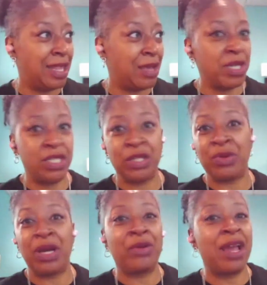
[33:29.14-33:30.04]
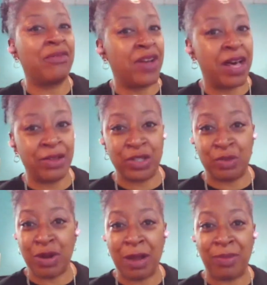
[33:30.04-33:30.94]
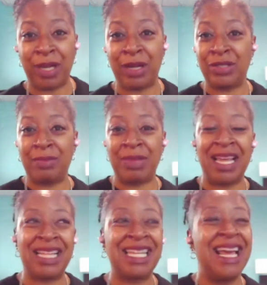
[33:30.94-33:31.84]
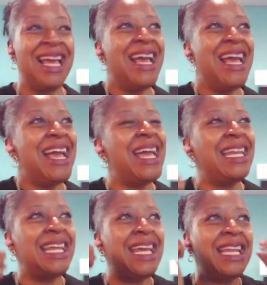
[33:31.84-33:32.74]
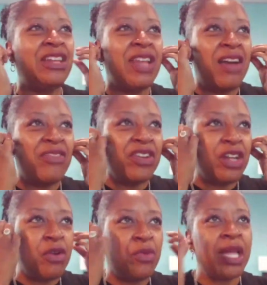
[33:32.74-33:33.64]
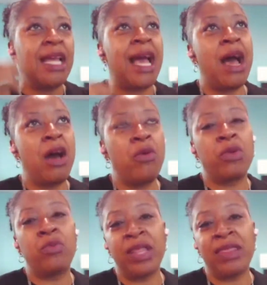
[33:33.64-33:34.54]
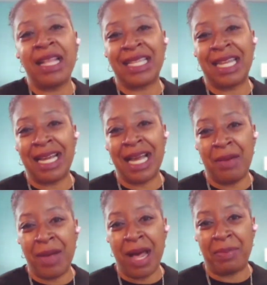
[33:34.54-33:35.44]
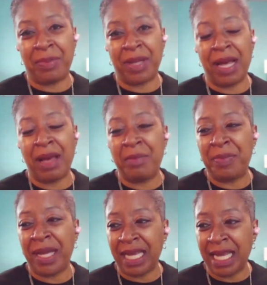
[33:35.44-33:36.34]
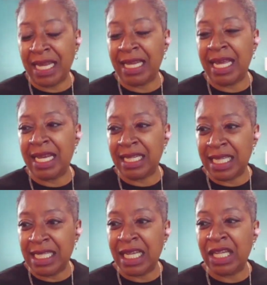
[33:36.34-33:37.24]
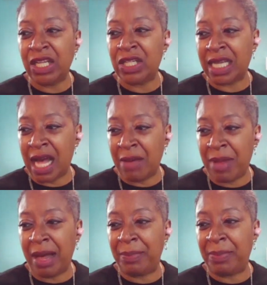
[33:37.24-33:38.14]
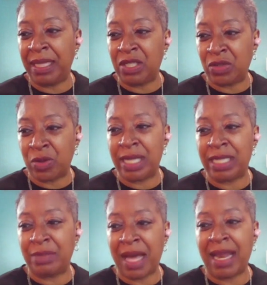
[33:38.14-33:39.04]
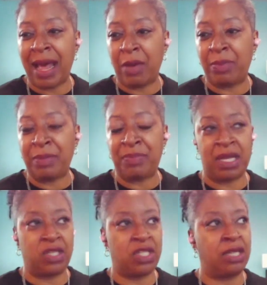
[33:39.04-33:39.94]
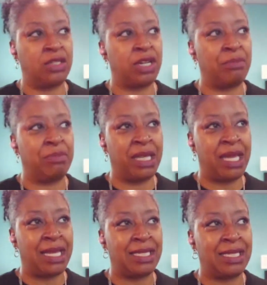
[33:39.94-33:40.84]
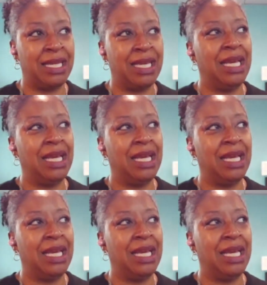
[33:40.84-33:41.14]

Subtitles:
They went to a grandfather's property or something else. And you never know when that's going to come up. But it continued to come up in stories about how people sheltered in place,